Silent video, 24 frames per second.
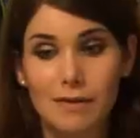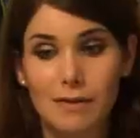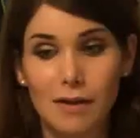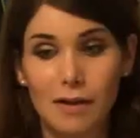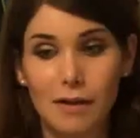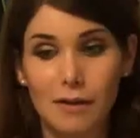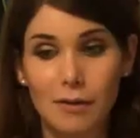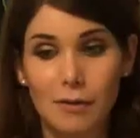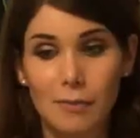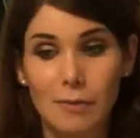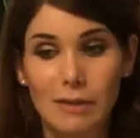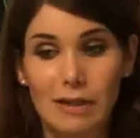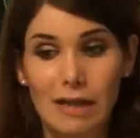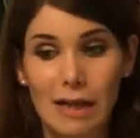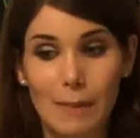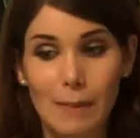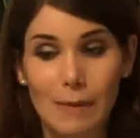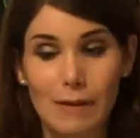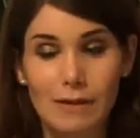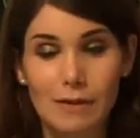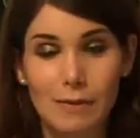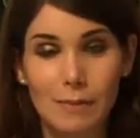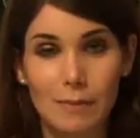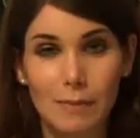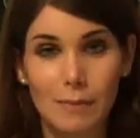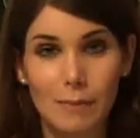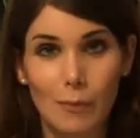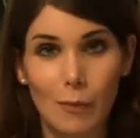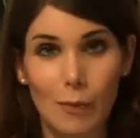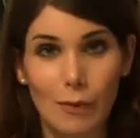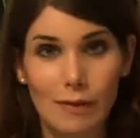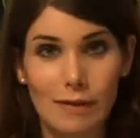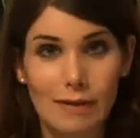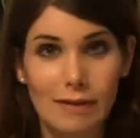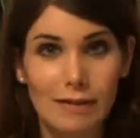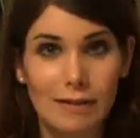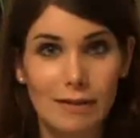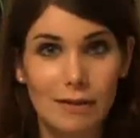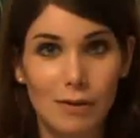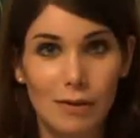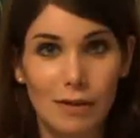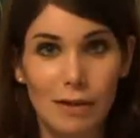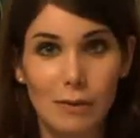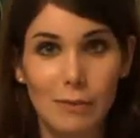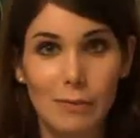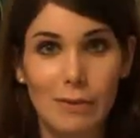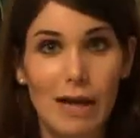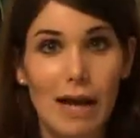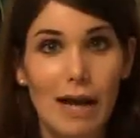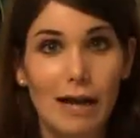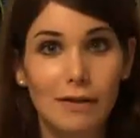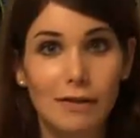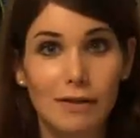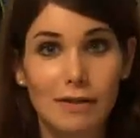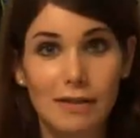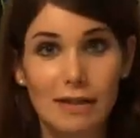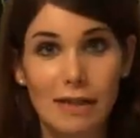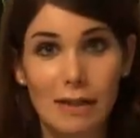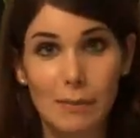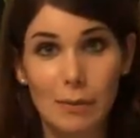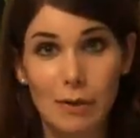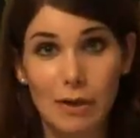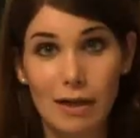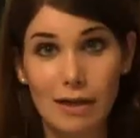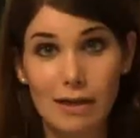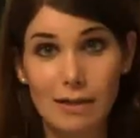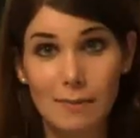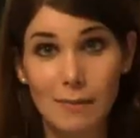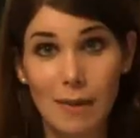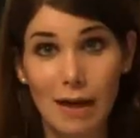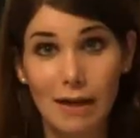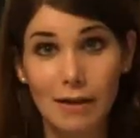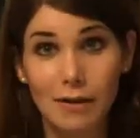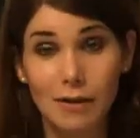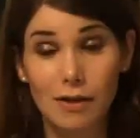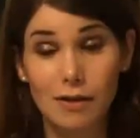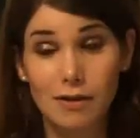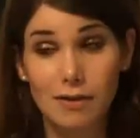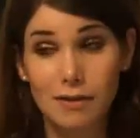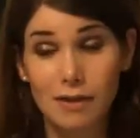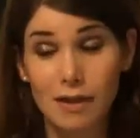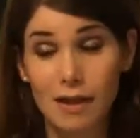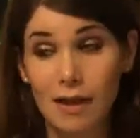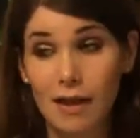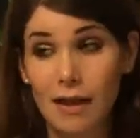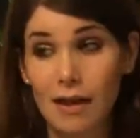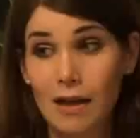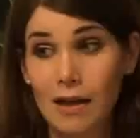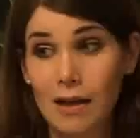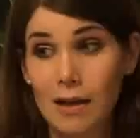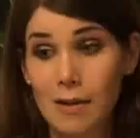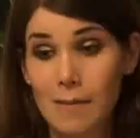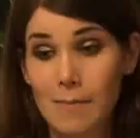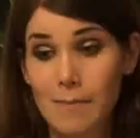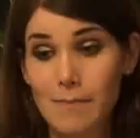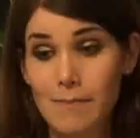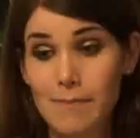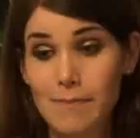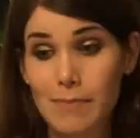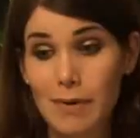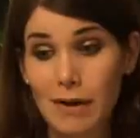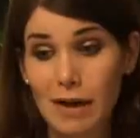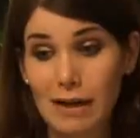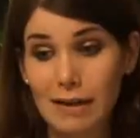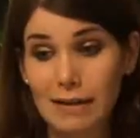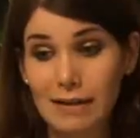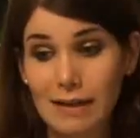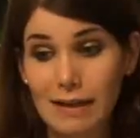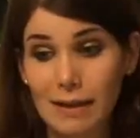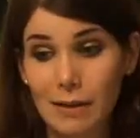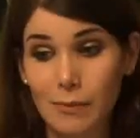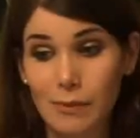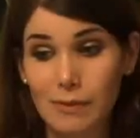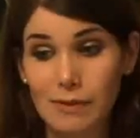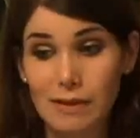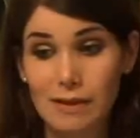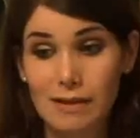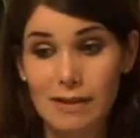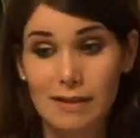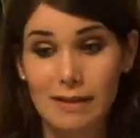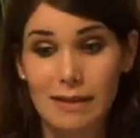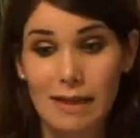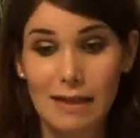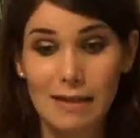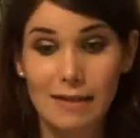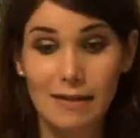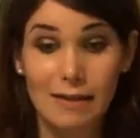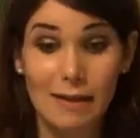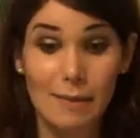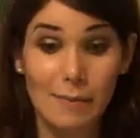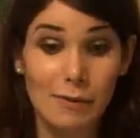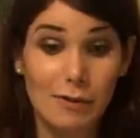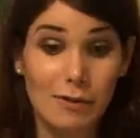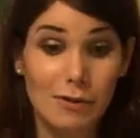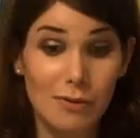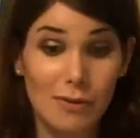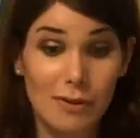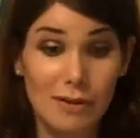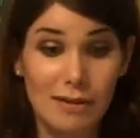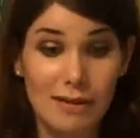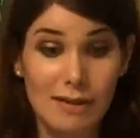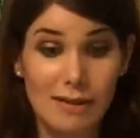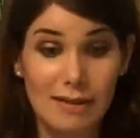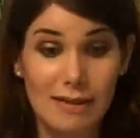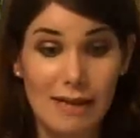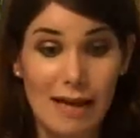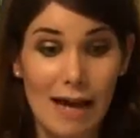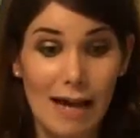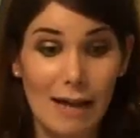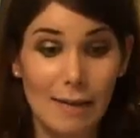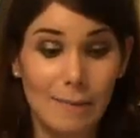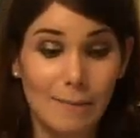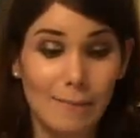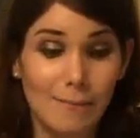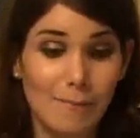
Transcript: your metabolism won't necessarily react the same way as mine does. But I think what this demonstrates is that